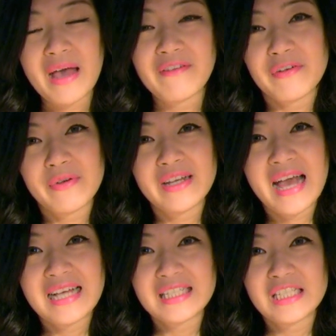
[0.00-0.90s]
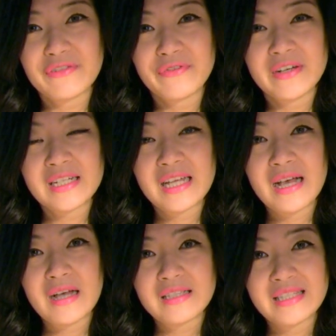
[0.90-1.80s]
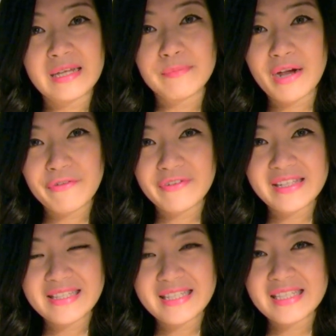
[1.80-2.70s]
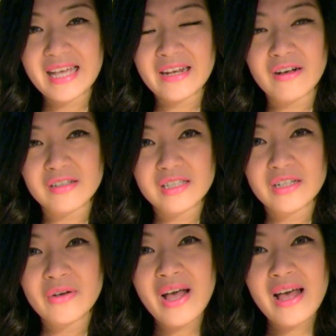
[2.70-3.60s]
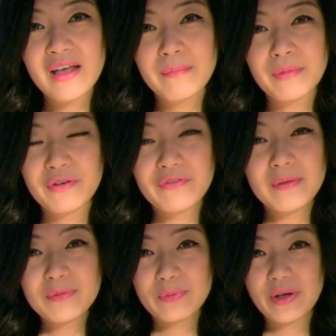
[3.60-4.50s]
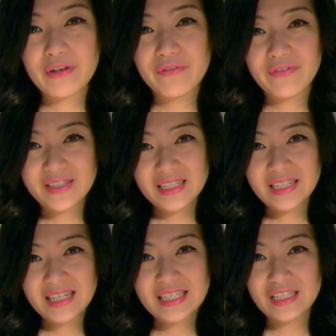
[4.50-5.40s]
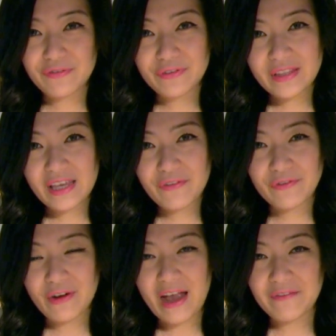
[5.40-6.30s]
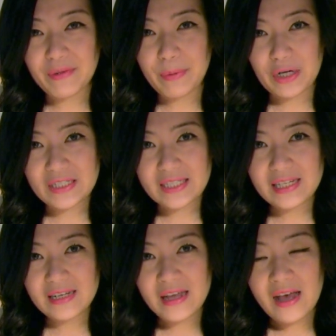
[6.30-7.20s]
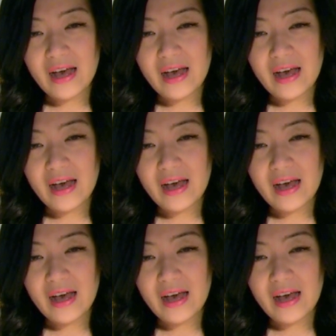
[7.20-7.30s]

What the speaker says: everyone has different scent preferences, and also perfumes work physically differently for every person.